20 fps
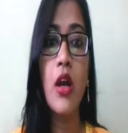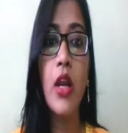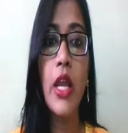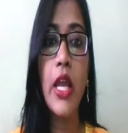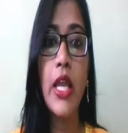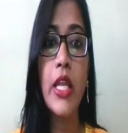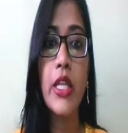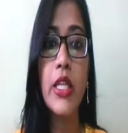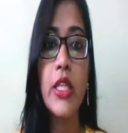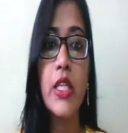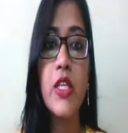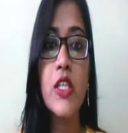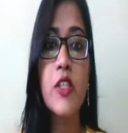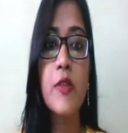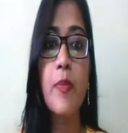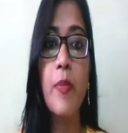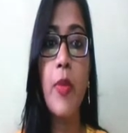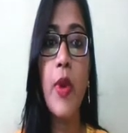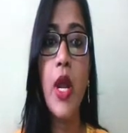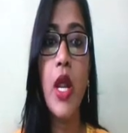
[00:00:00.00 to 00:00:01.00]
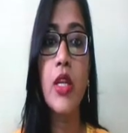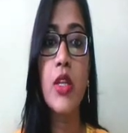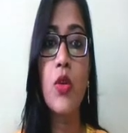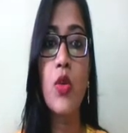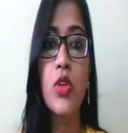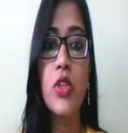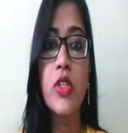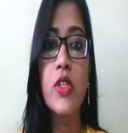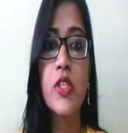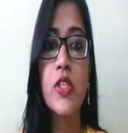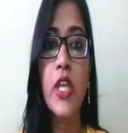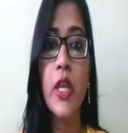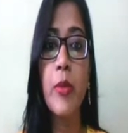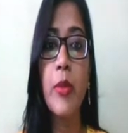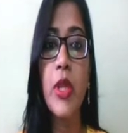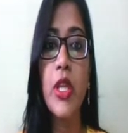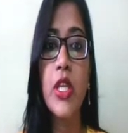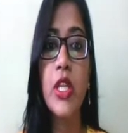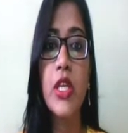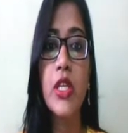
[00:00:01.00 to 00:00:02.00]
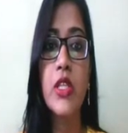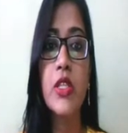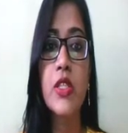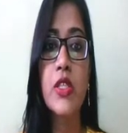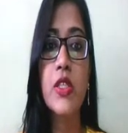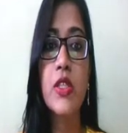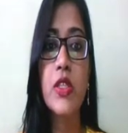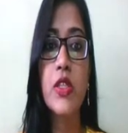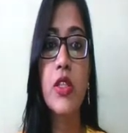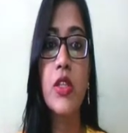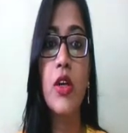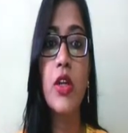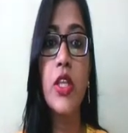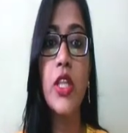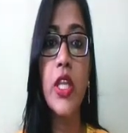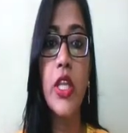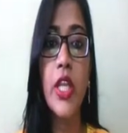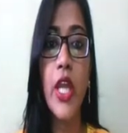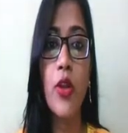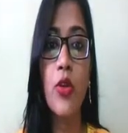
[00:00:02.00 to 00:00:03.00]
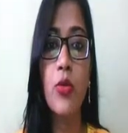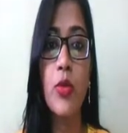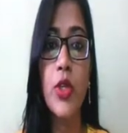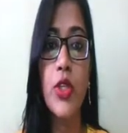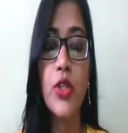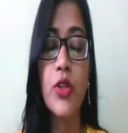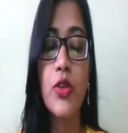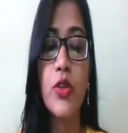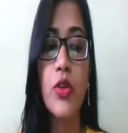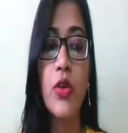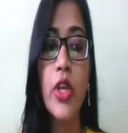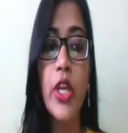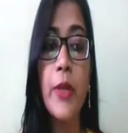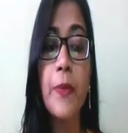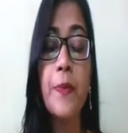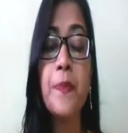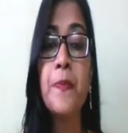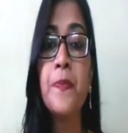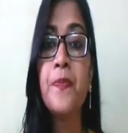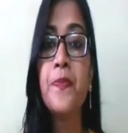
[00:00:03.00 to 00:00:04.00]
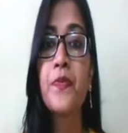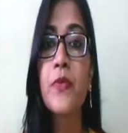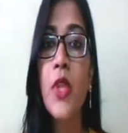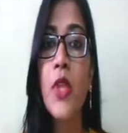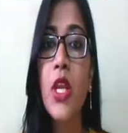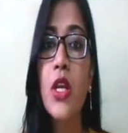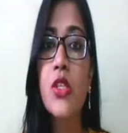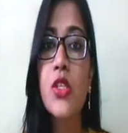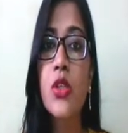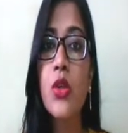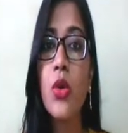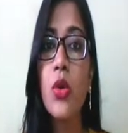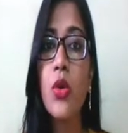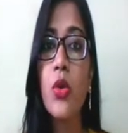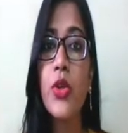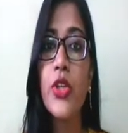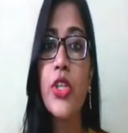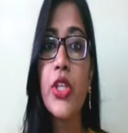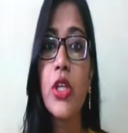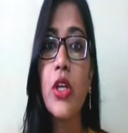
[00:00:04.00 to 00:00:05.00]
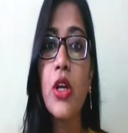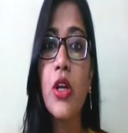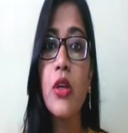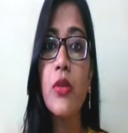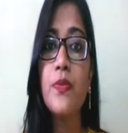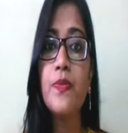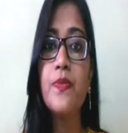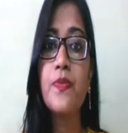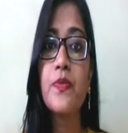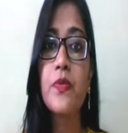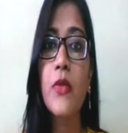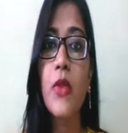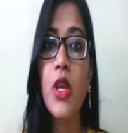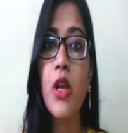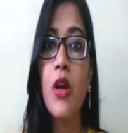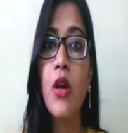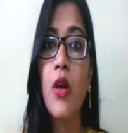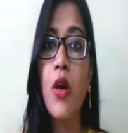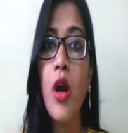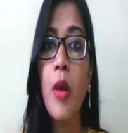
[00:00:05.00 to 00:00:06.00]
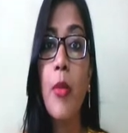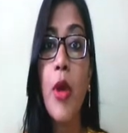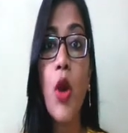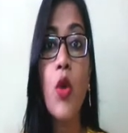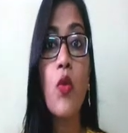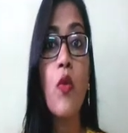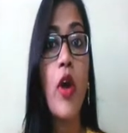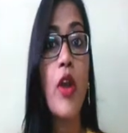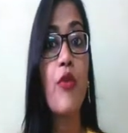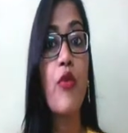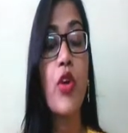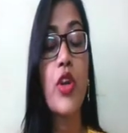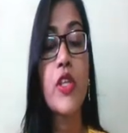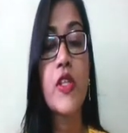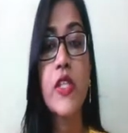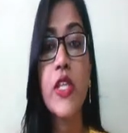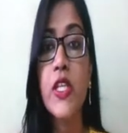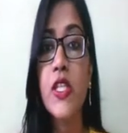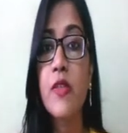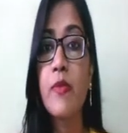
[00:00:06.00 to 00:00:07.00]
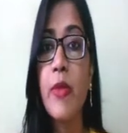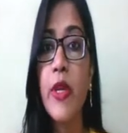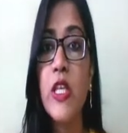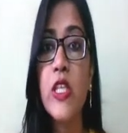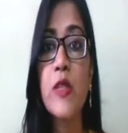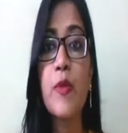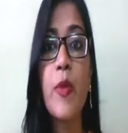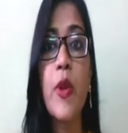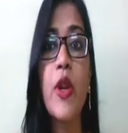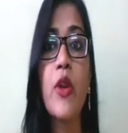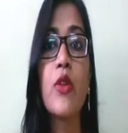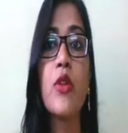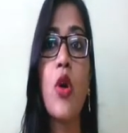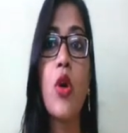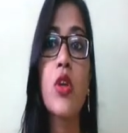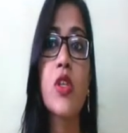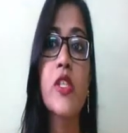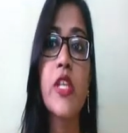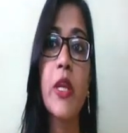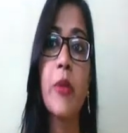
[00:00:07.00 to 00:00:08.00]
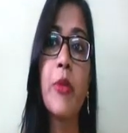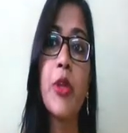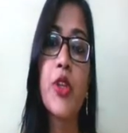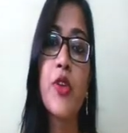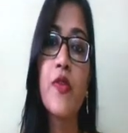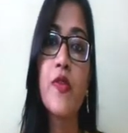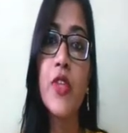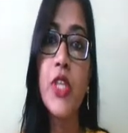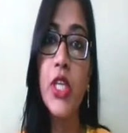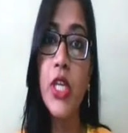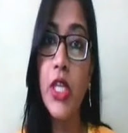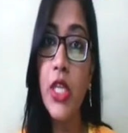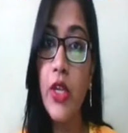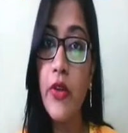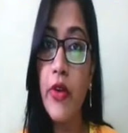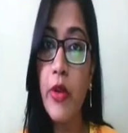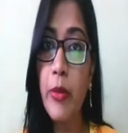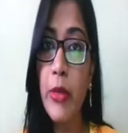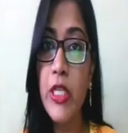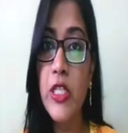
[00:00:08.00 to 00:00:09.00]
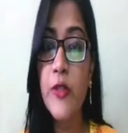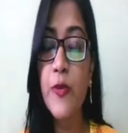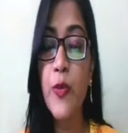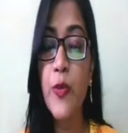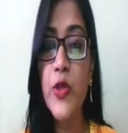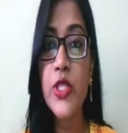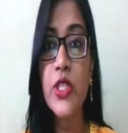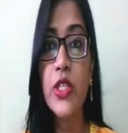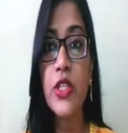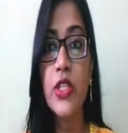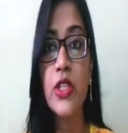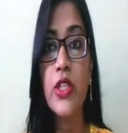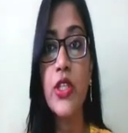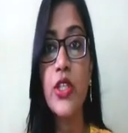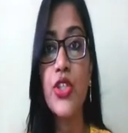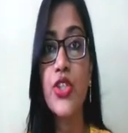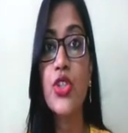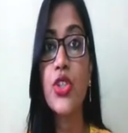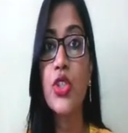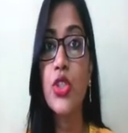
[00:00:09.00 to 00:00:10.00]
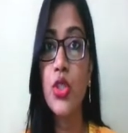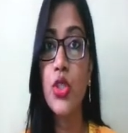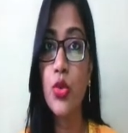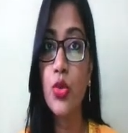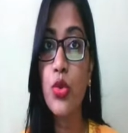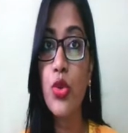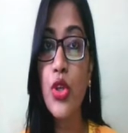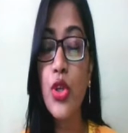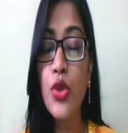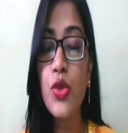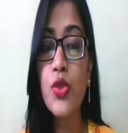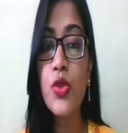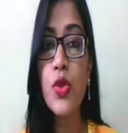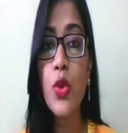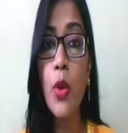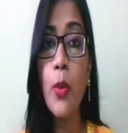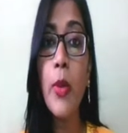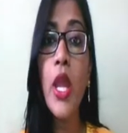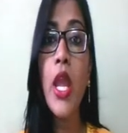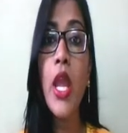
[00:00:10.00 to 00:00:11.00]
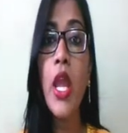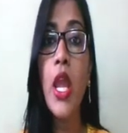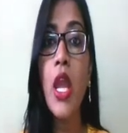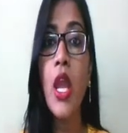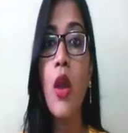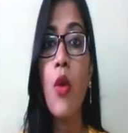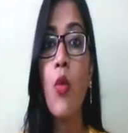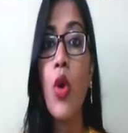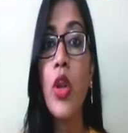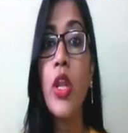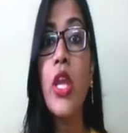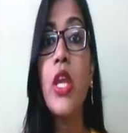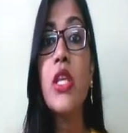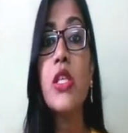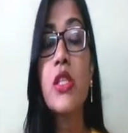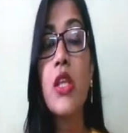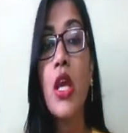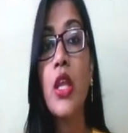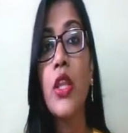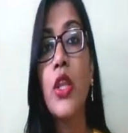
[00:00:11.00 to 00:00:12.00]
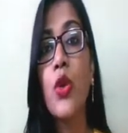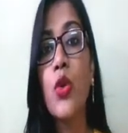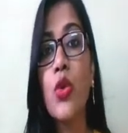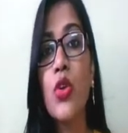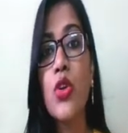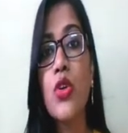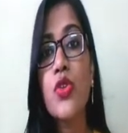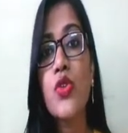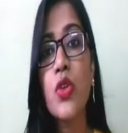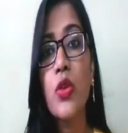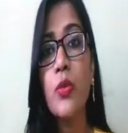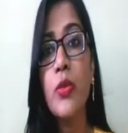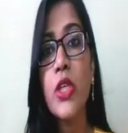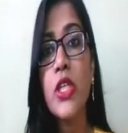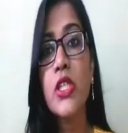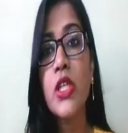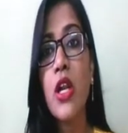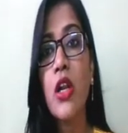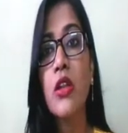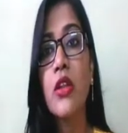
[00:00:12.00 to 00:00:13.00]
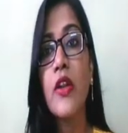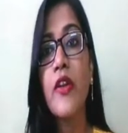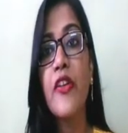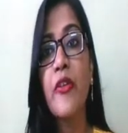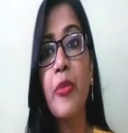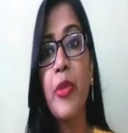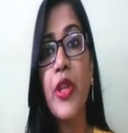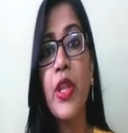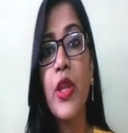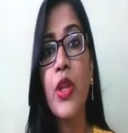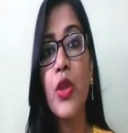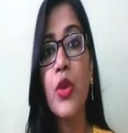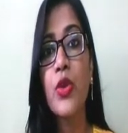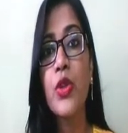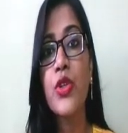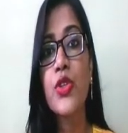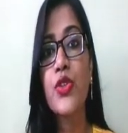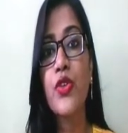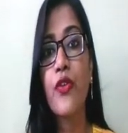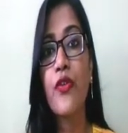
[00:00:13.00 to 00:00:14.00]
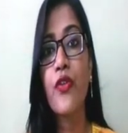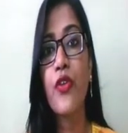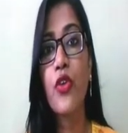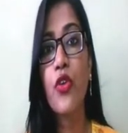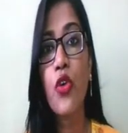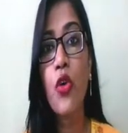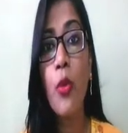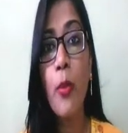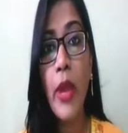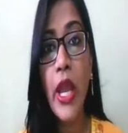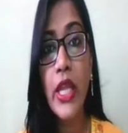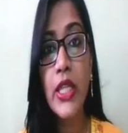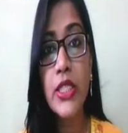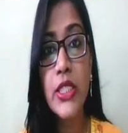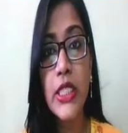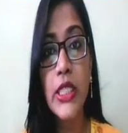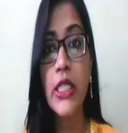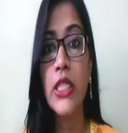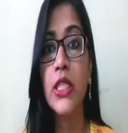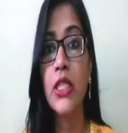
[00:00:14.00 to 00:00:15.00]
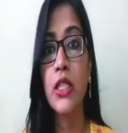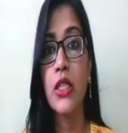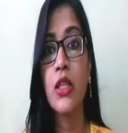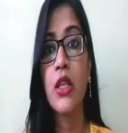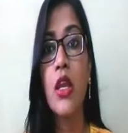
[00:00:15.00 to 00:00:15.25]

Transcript: and this part or this segment is 30 nanometer. Okay, so here about 146 base pair long segment of DNA remains present in each nucleosome. What is a nucleosome? These are the repeating units of chromatin,